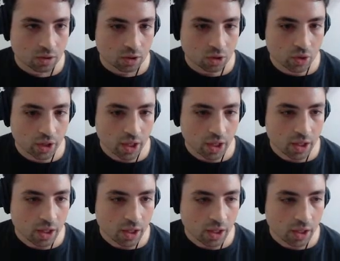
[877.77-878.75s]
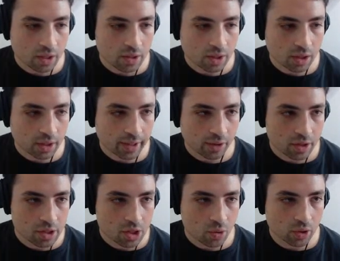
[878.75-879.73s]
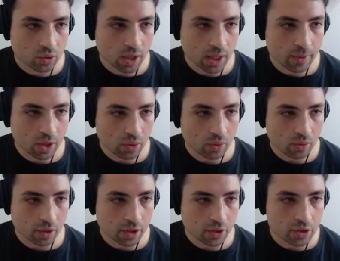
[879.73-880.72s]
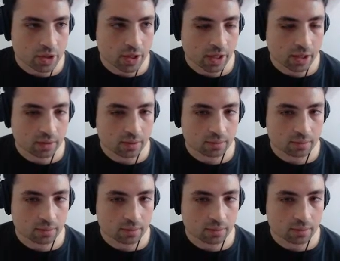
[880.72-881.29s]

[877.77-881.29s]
Okay, and now let's go and grab the other layer to that.